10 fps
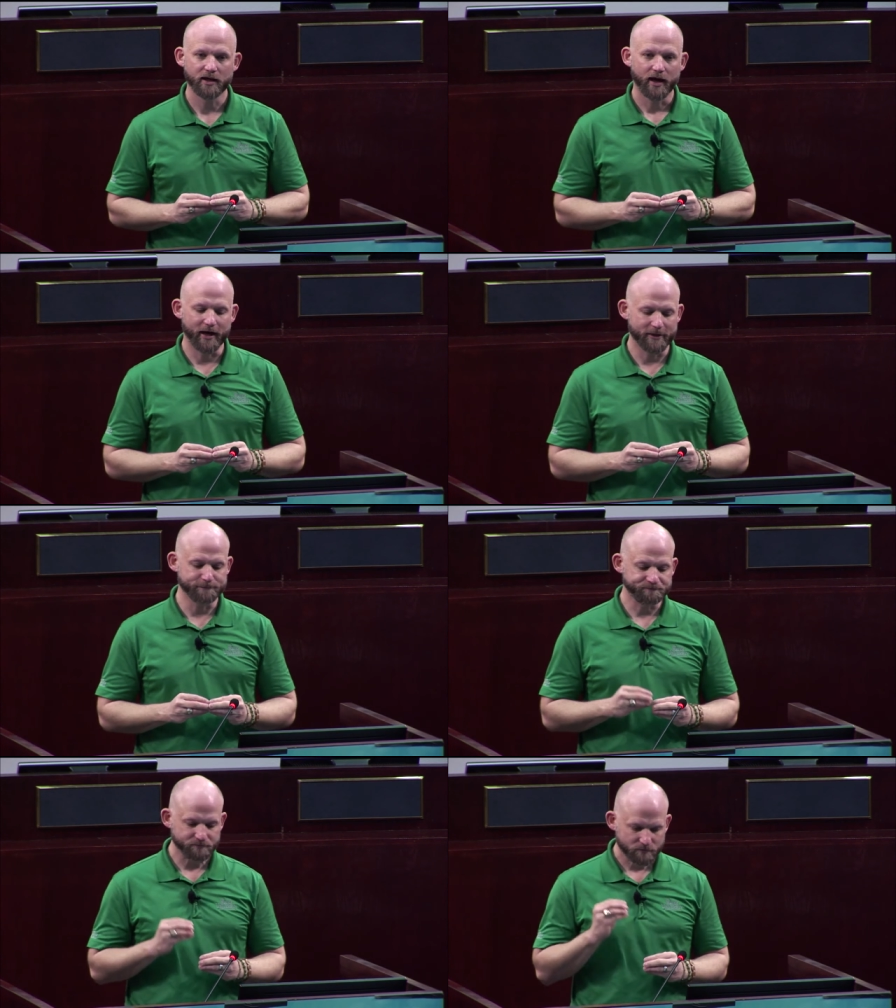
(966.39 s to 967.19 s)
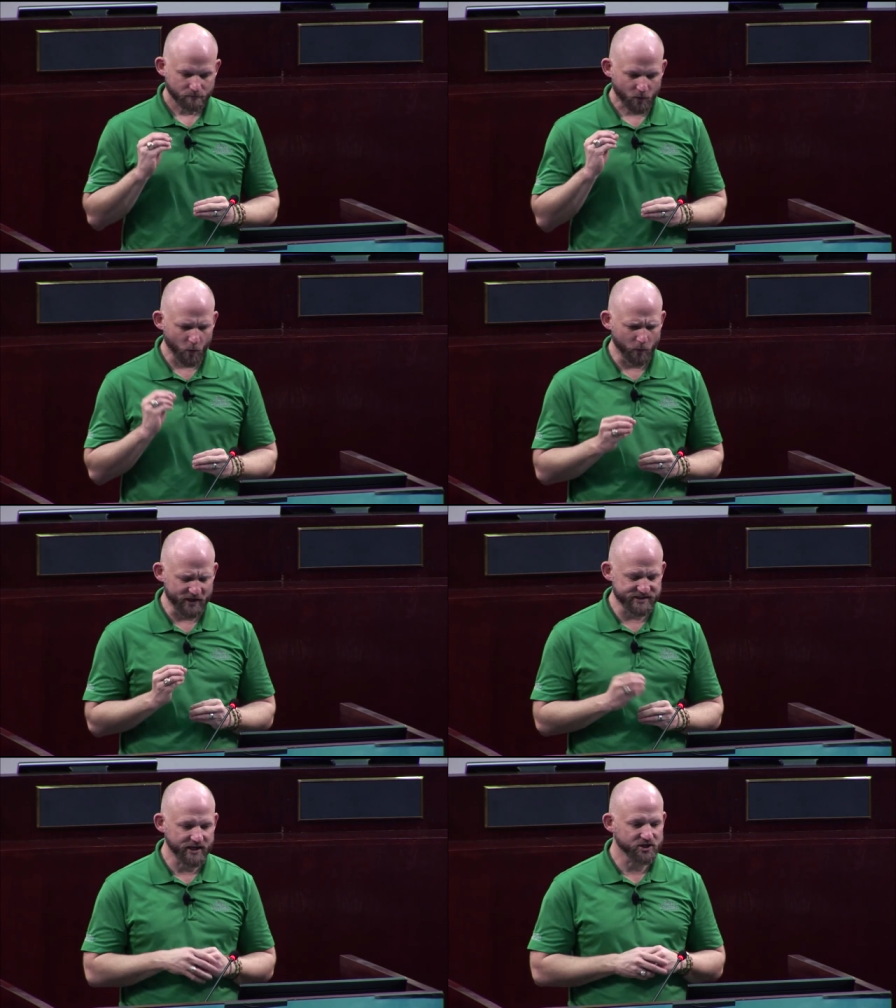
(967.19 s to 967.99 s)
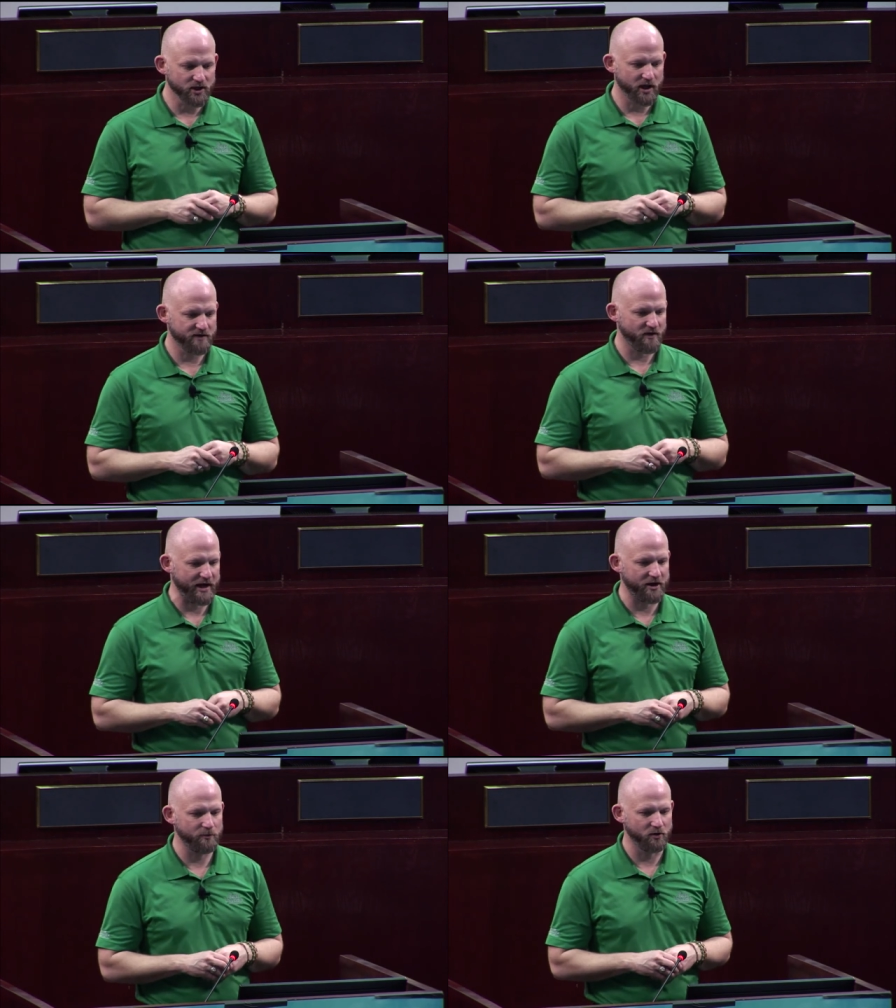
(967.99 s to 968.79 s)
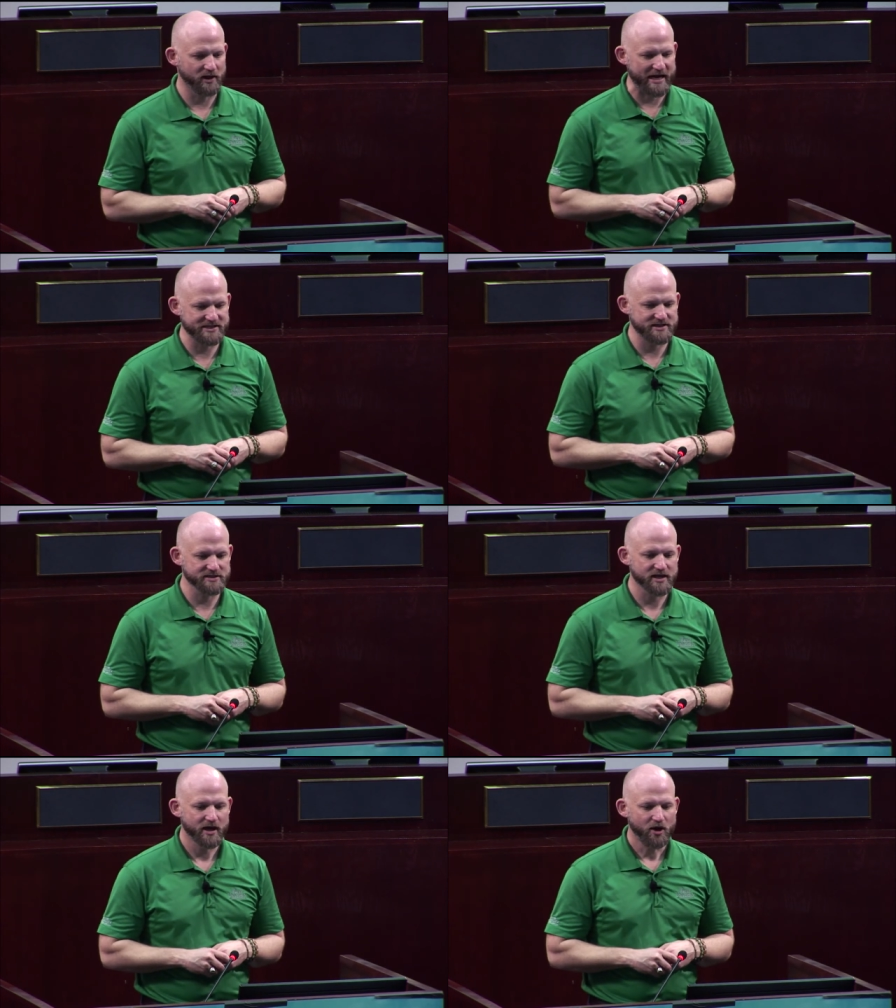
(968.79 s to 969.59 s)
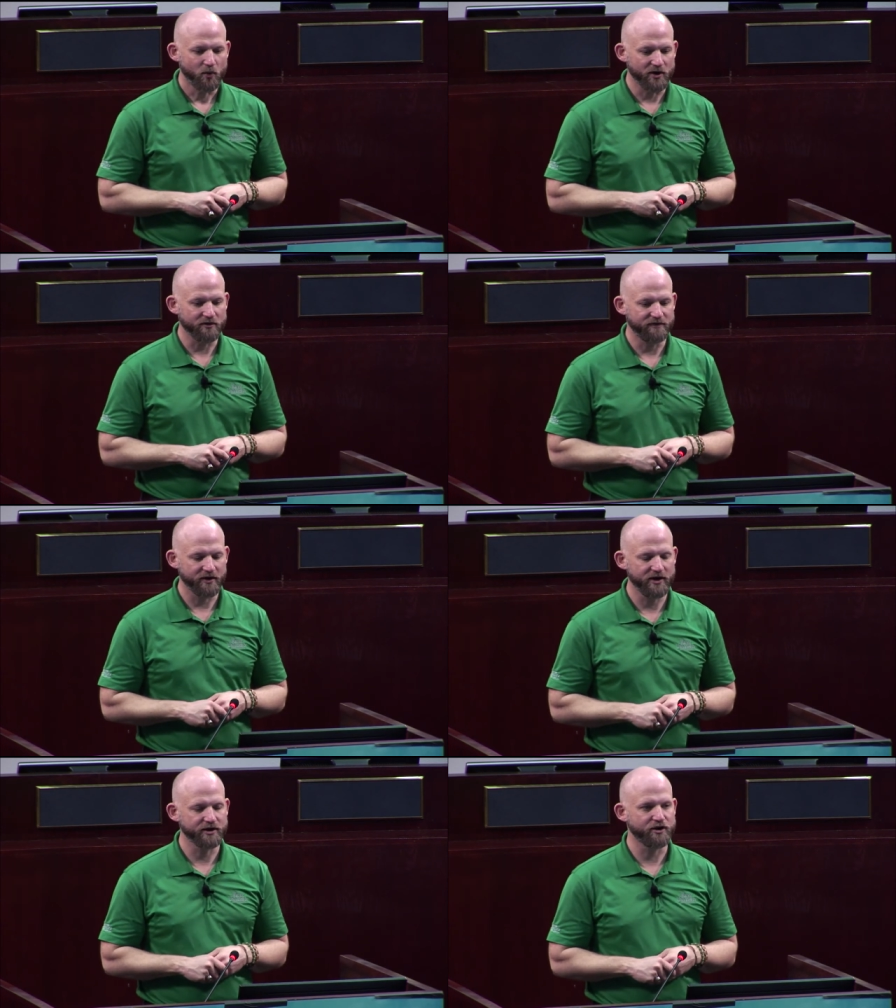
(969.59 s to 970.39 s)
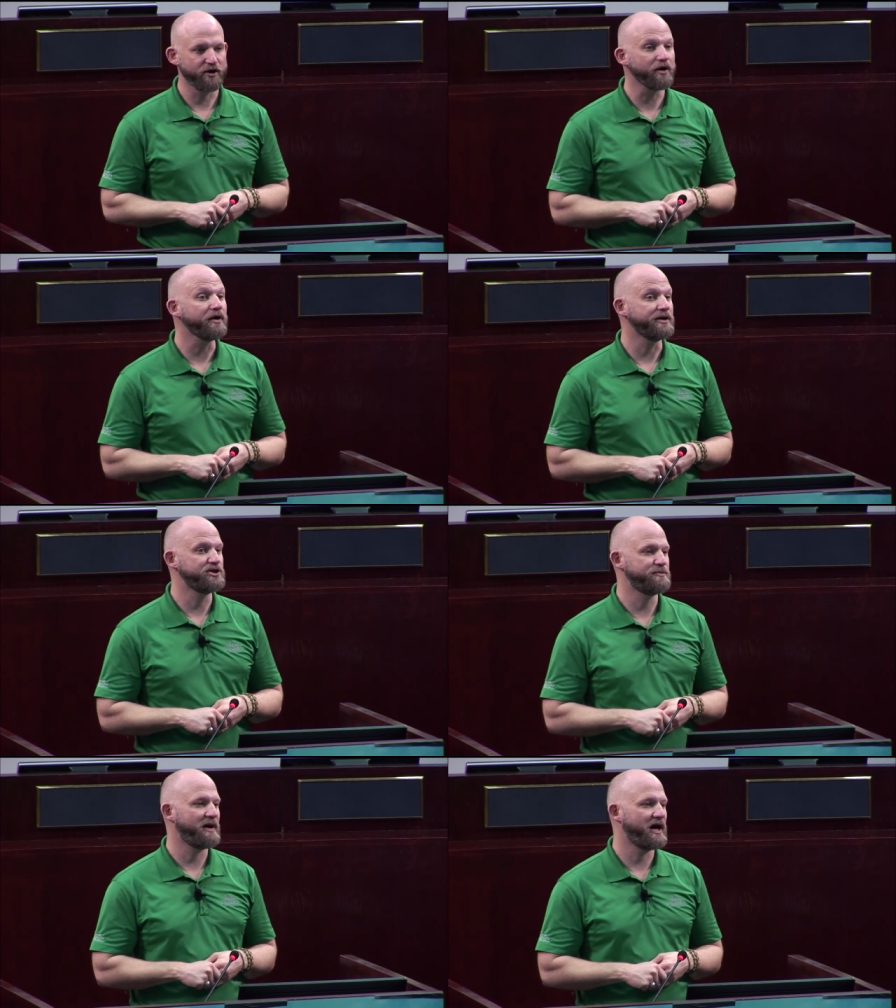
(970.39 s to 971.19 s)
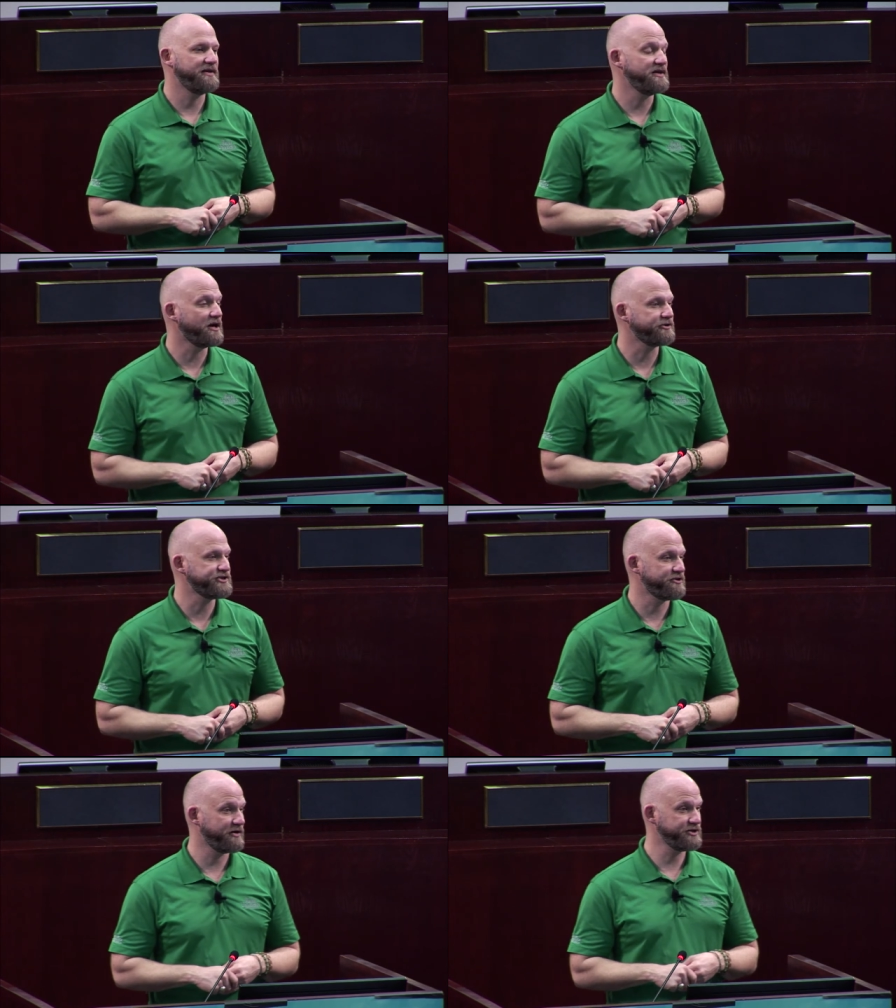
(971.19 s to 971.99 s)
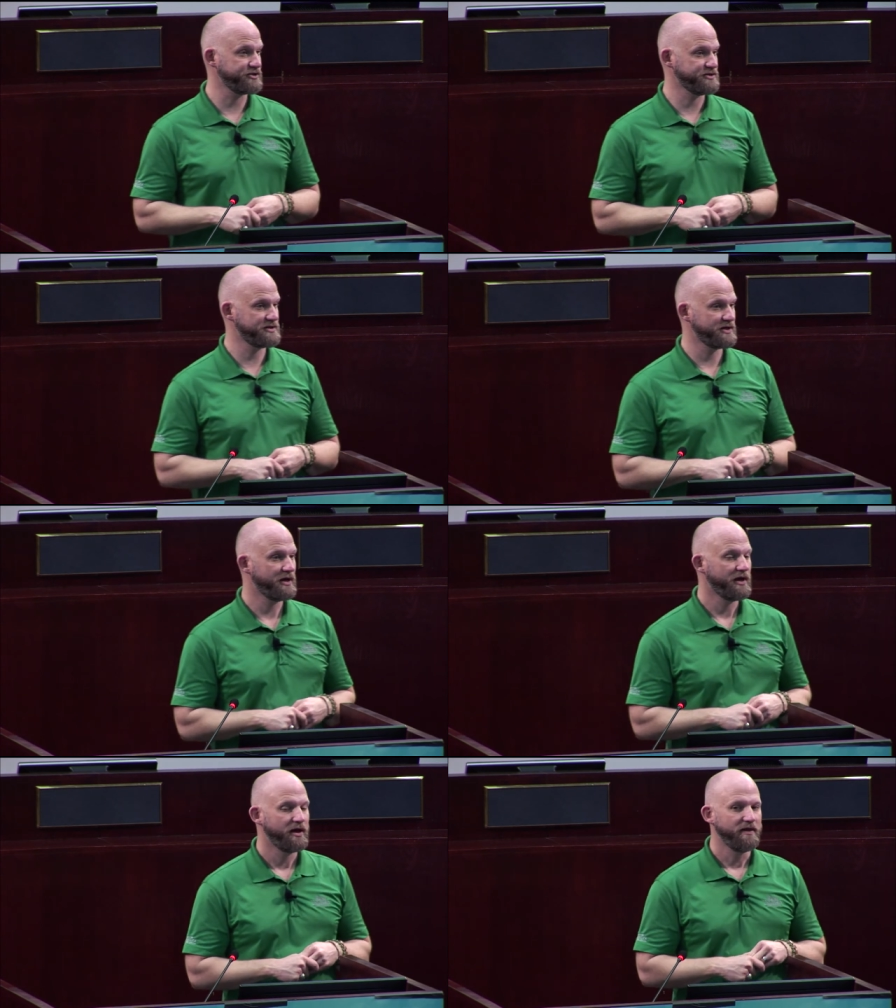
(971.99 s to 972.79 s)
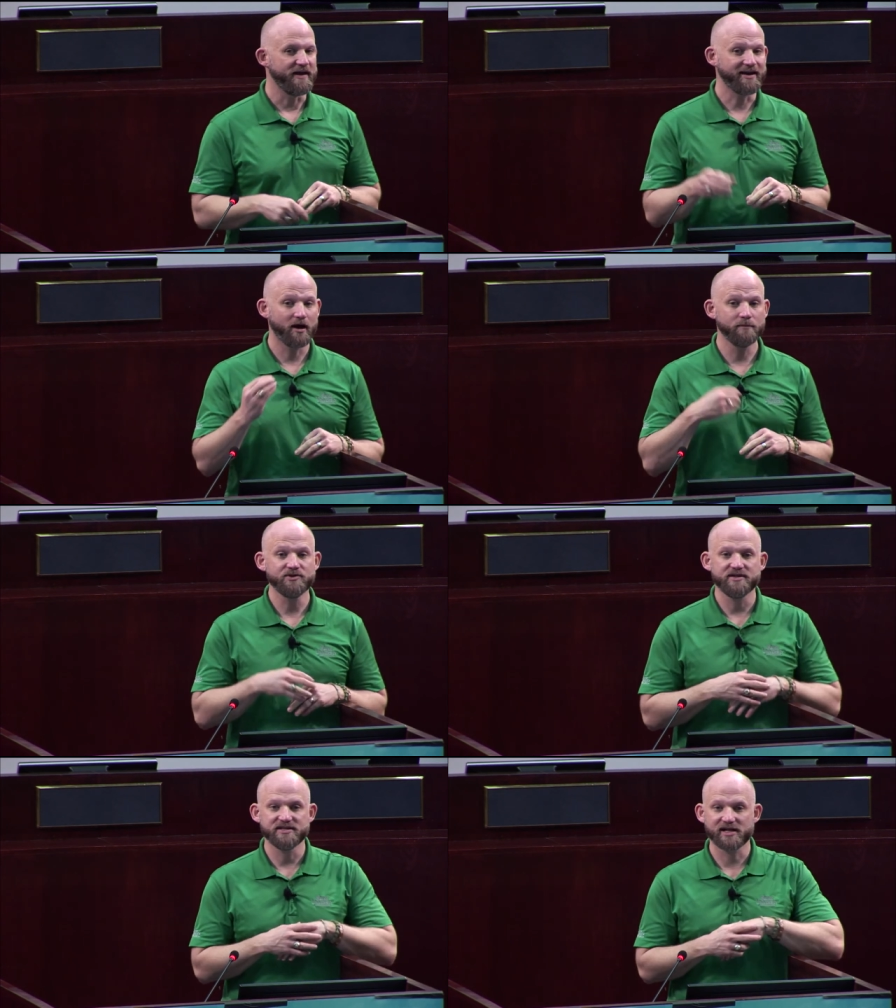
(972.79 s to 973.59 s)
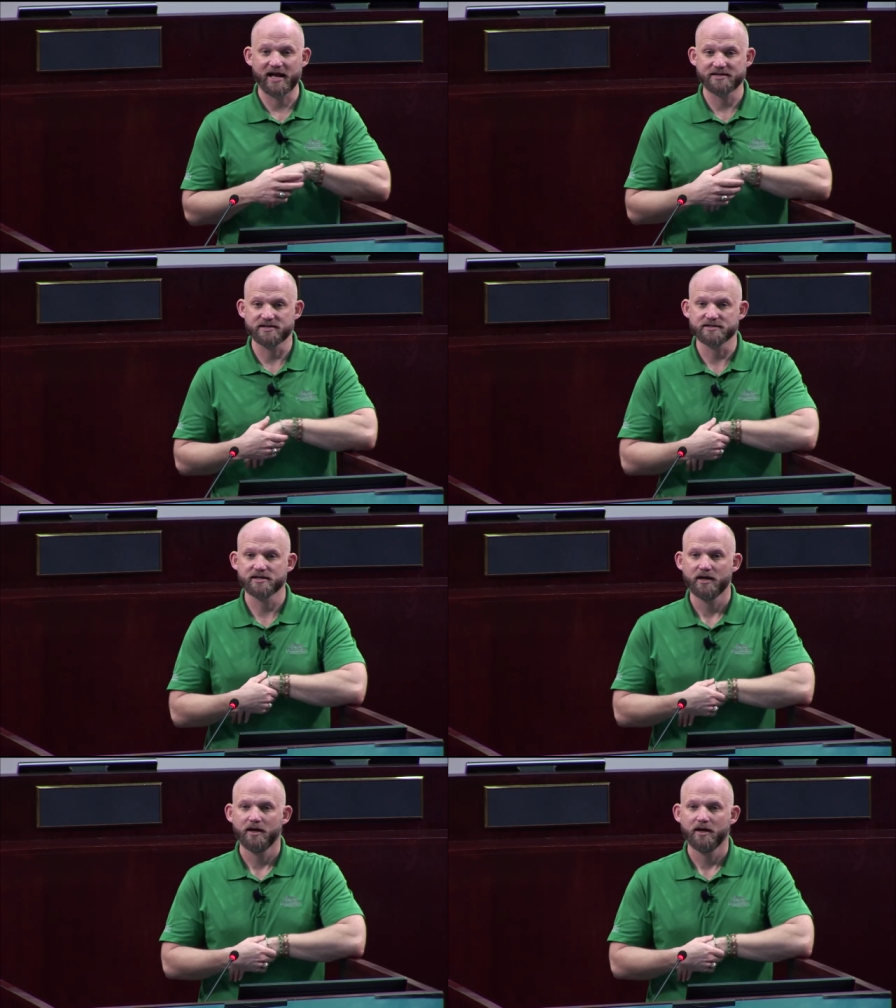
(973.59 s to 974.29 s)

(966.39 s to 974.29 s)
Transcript: Um, when we teach a lot of our edible classes, we are very encouraged by the younger generations that come to these classes